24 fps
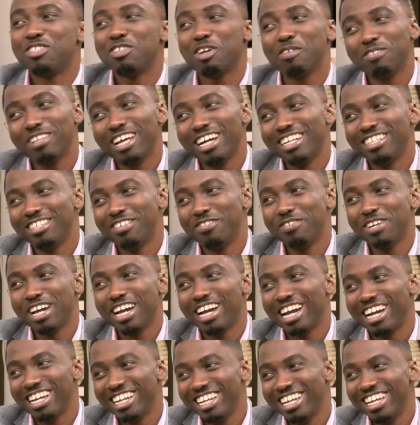that. We are
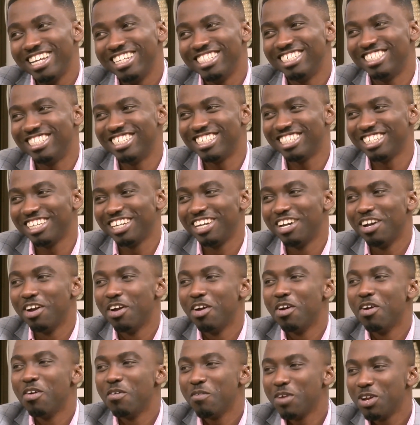Ghanaian.
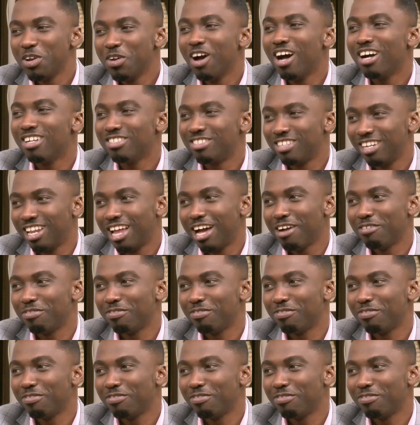We know how to laugh.